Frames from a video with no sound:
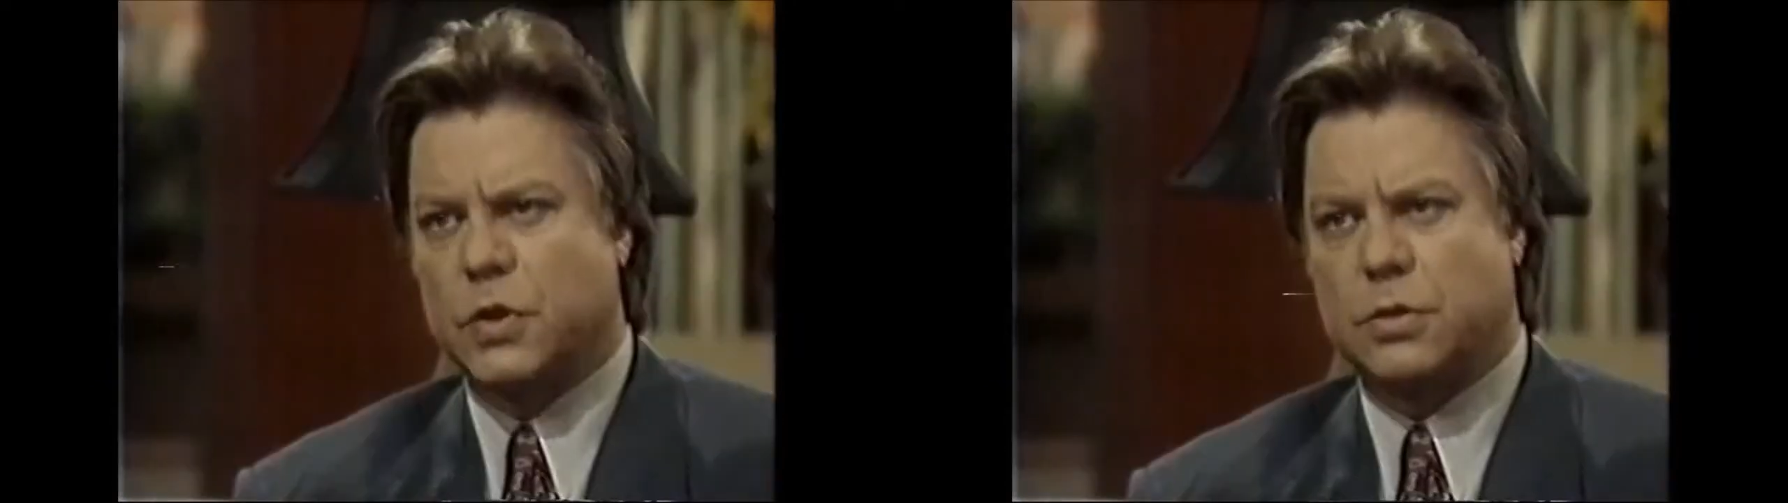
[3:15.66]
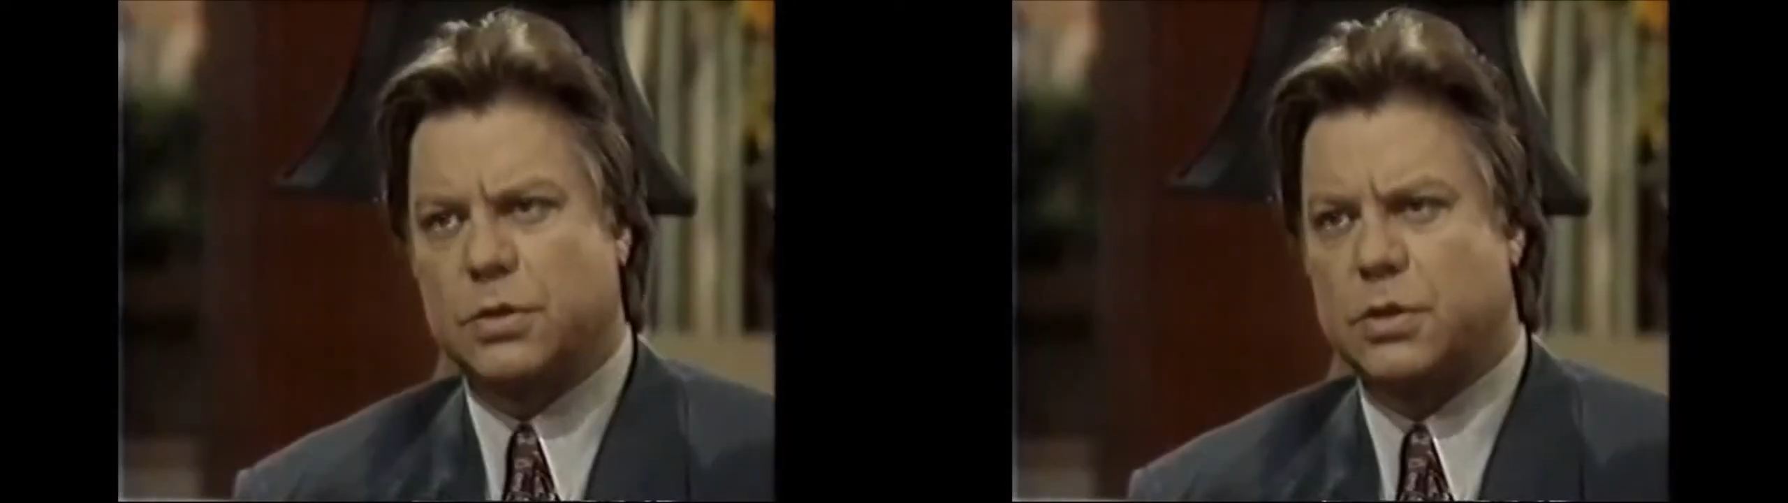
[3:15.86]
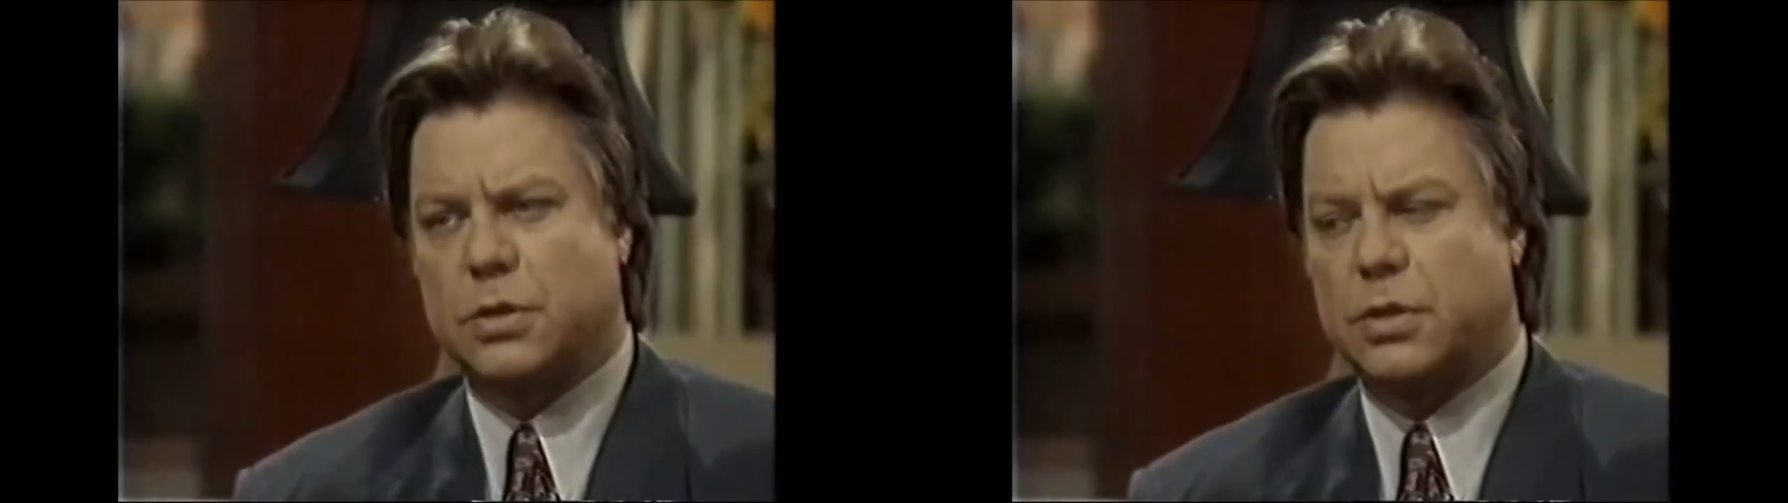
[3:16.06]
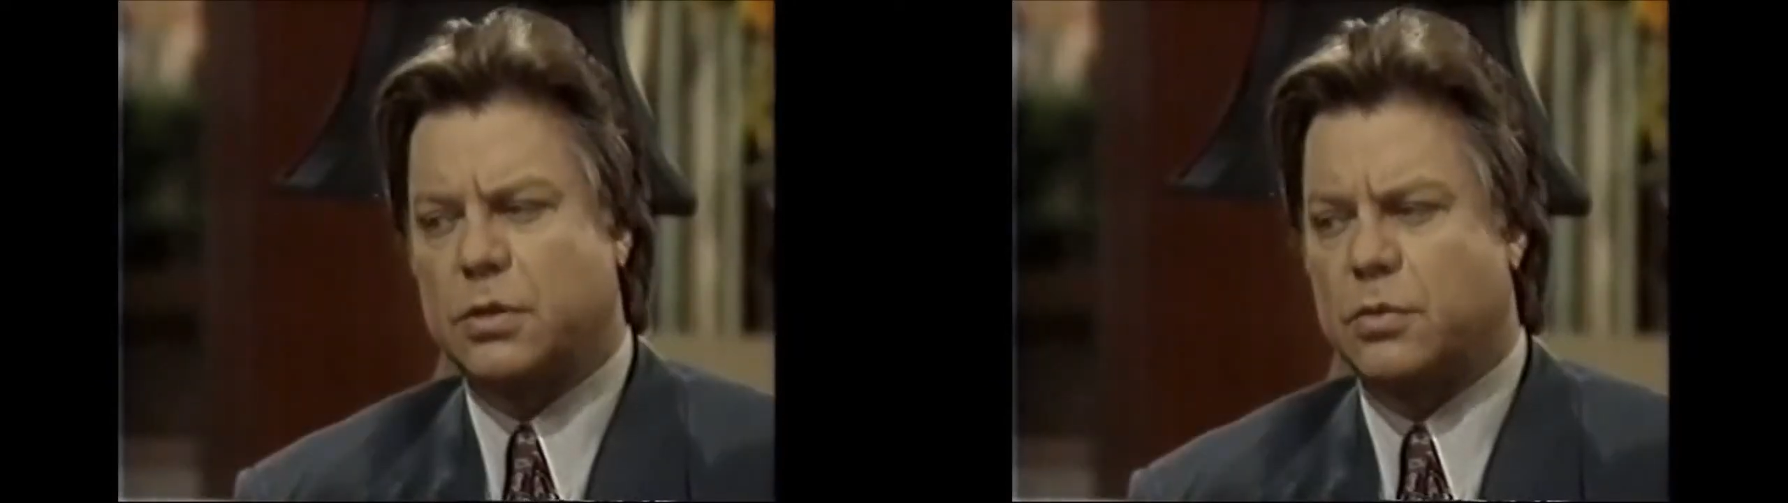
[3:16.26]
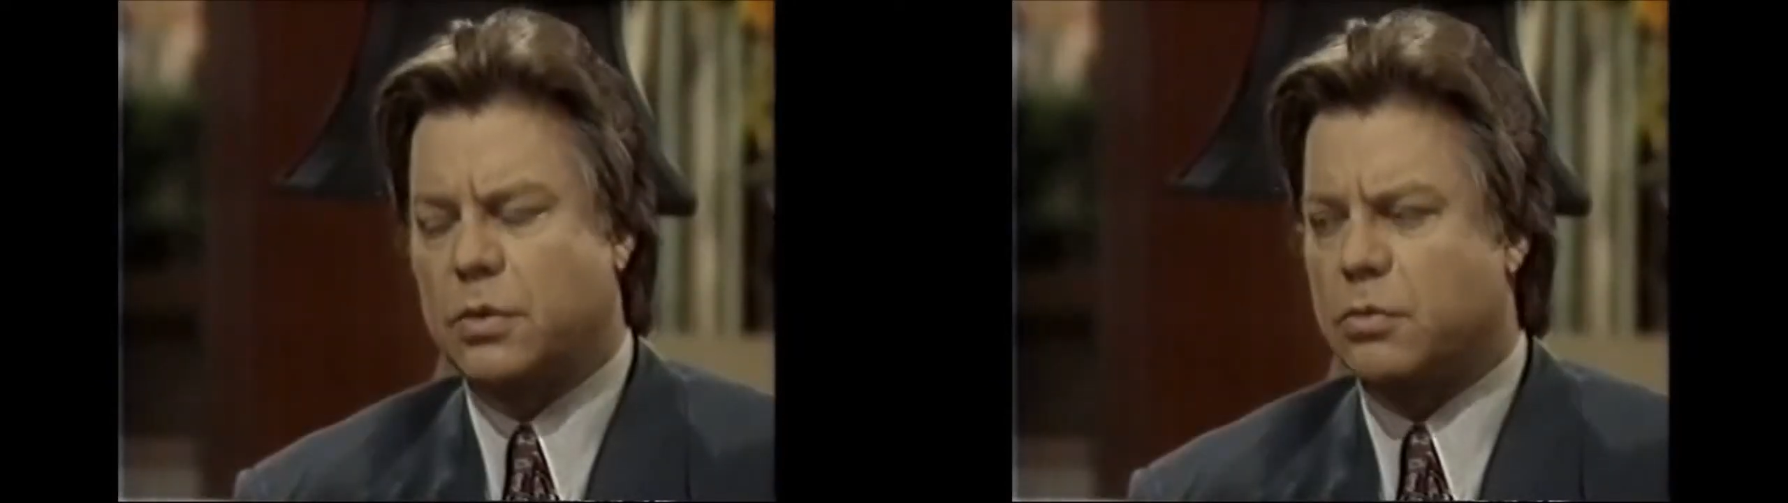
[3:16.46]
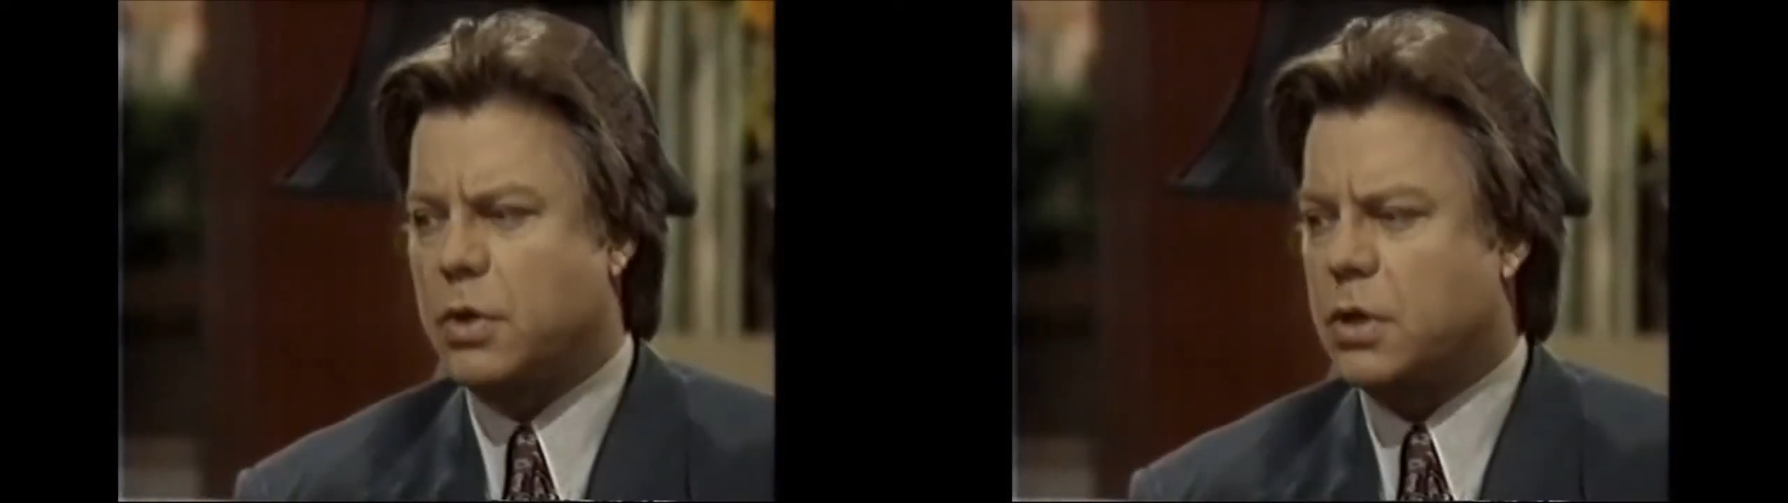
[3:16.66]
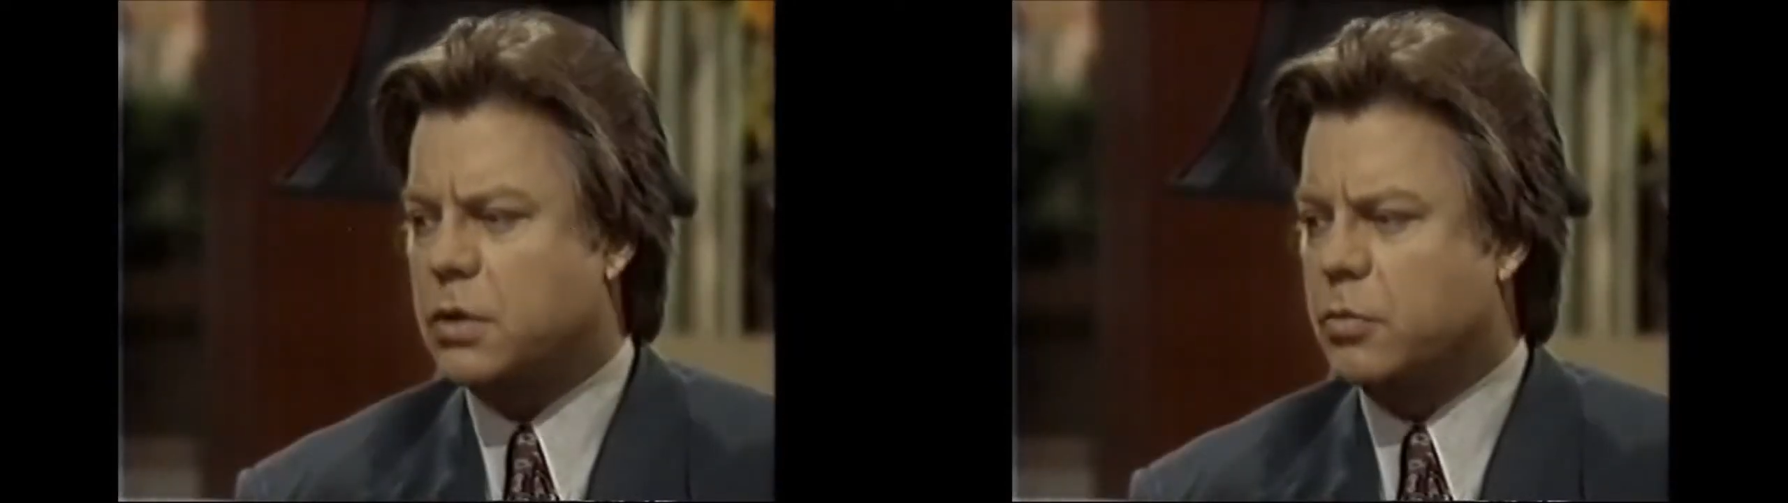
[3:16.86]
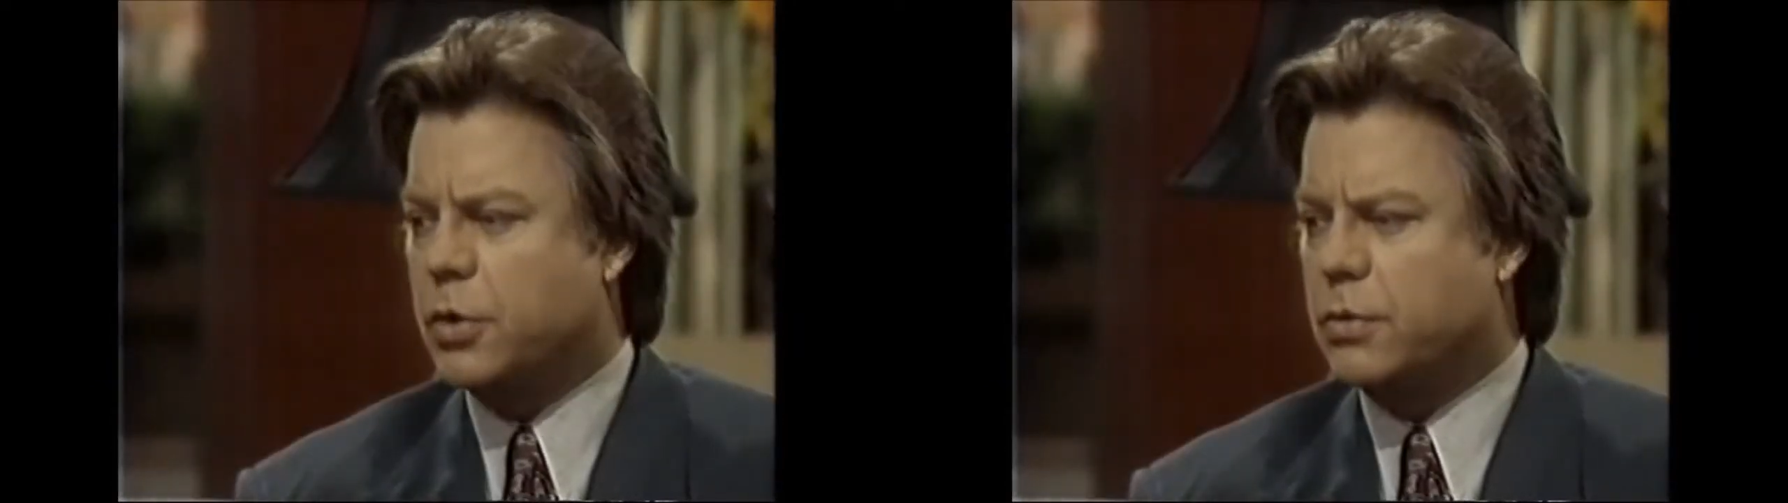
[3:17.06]
Yeah, still, you don't want to
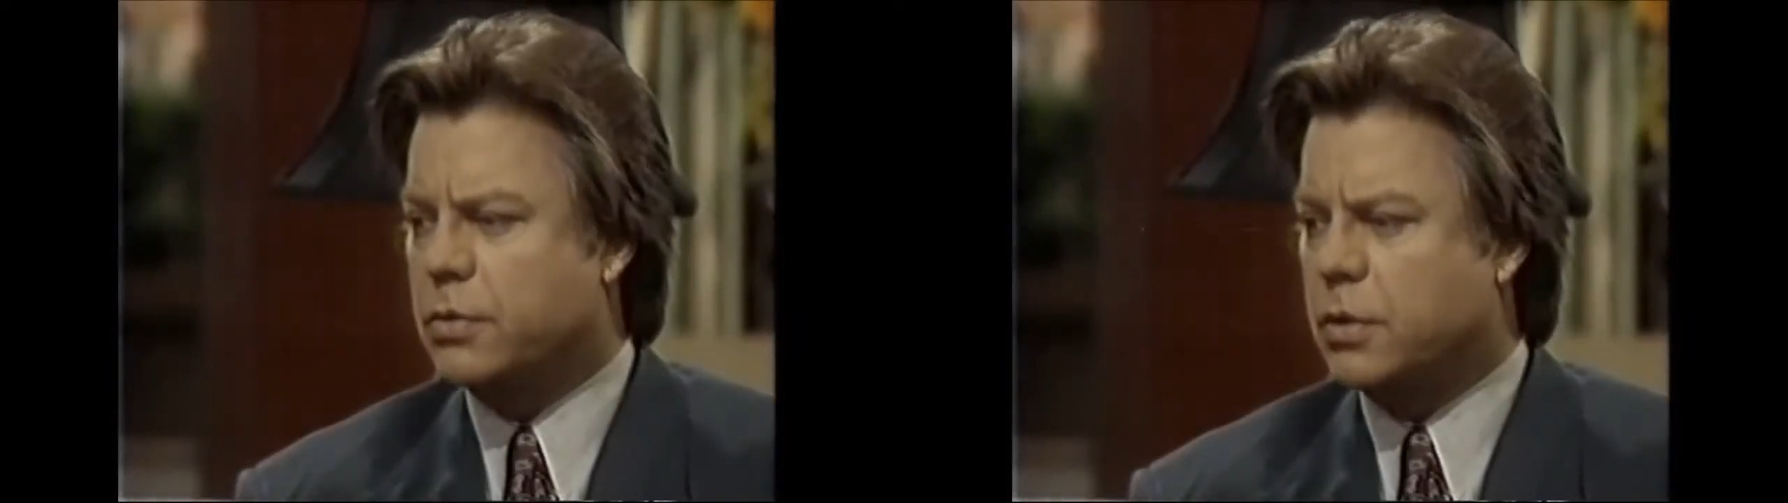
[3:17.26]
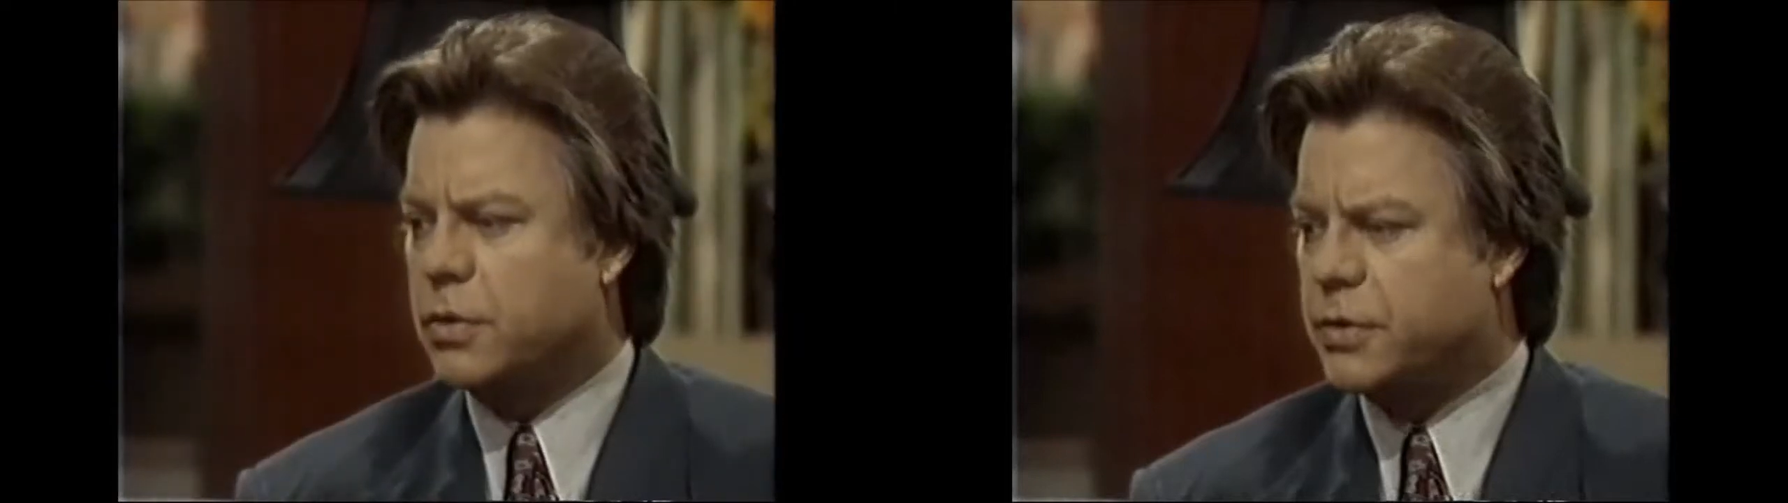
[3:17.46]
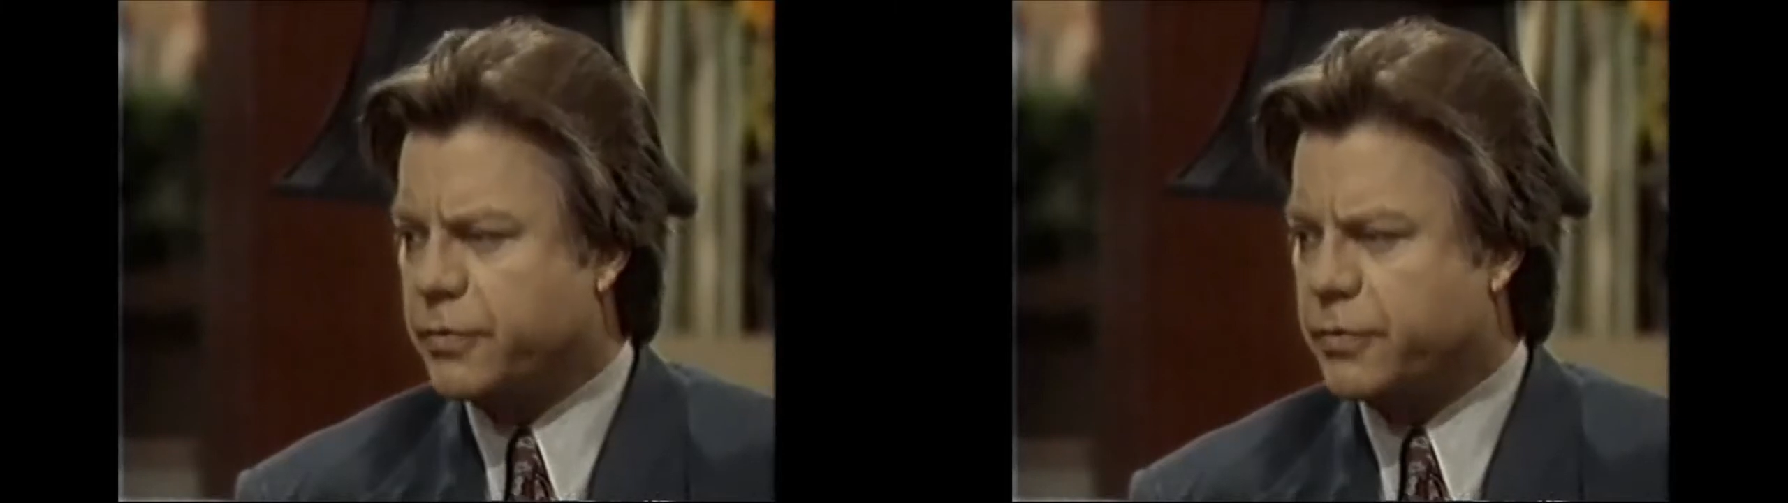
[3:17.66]
rock the boat, though.